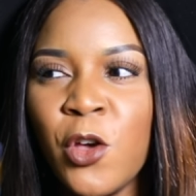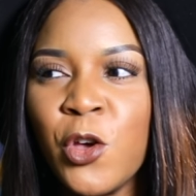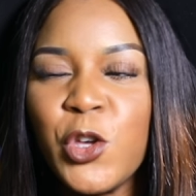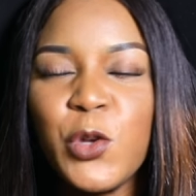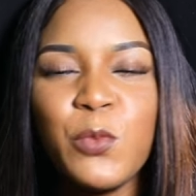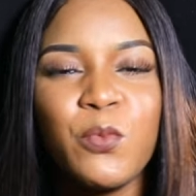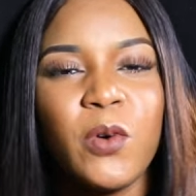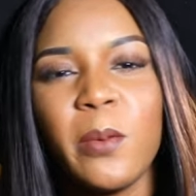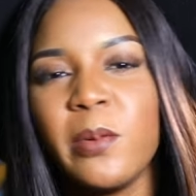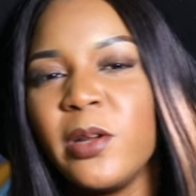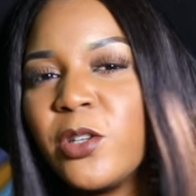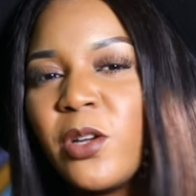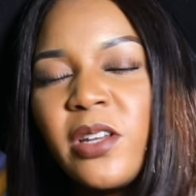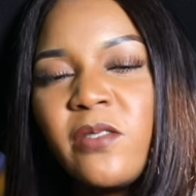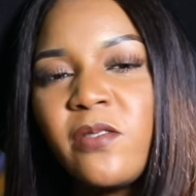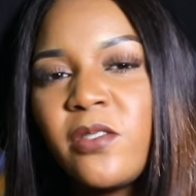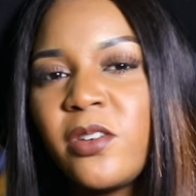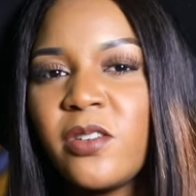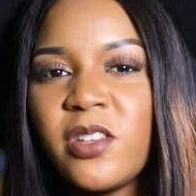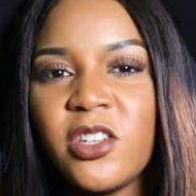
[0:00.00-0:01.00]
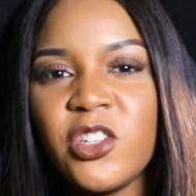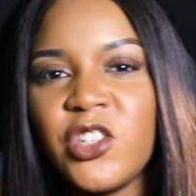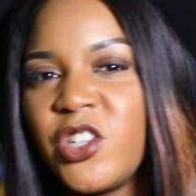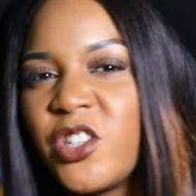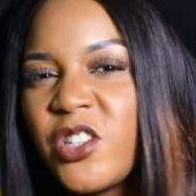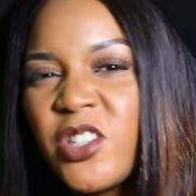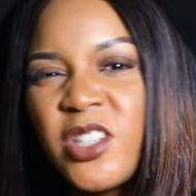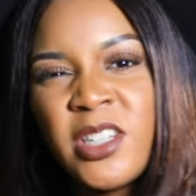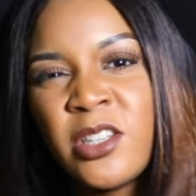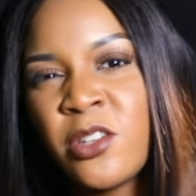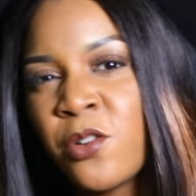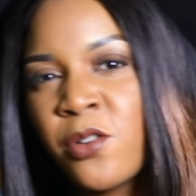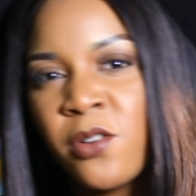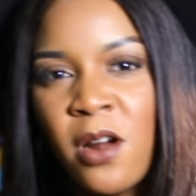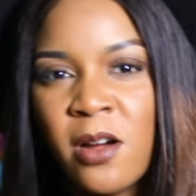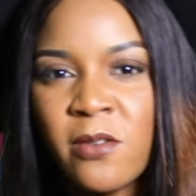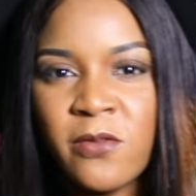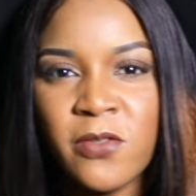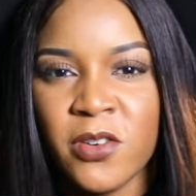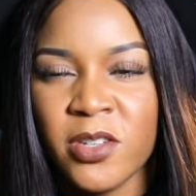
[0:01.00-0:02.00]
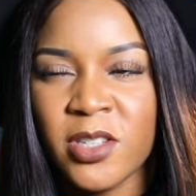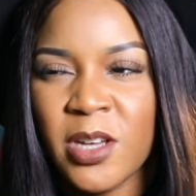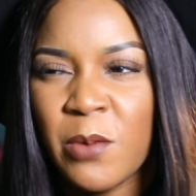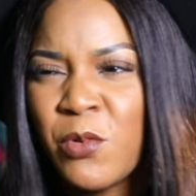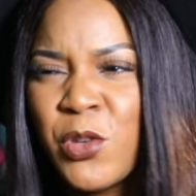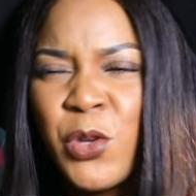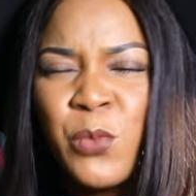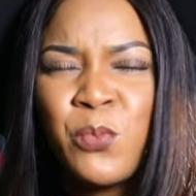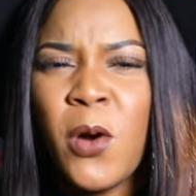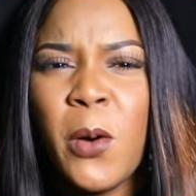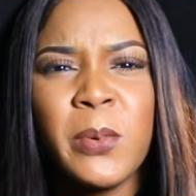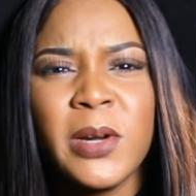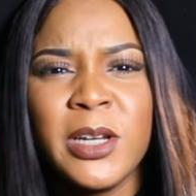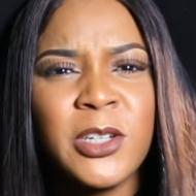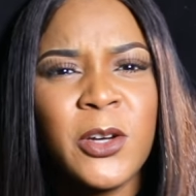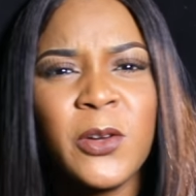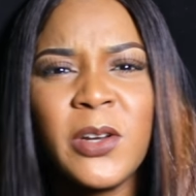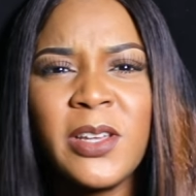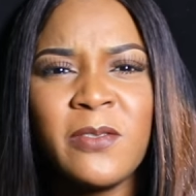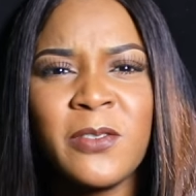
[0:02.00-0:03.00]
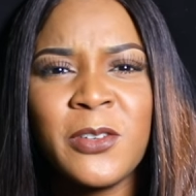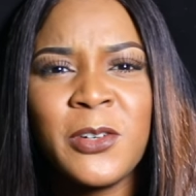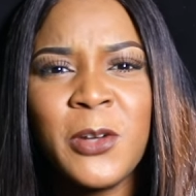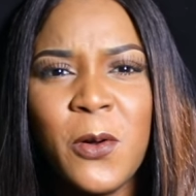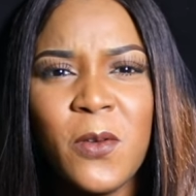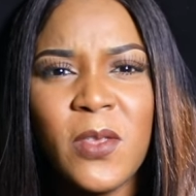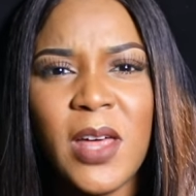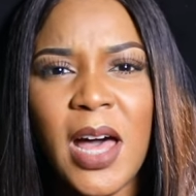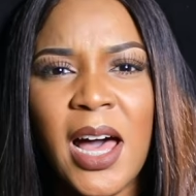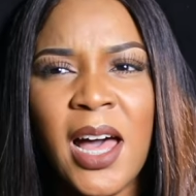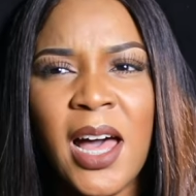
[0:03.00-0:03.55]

You probably don't even know that Jesus is in the Quran, for example. You probably don't even know that.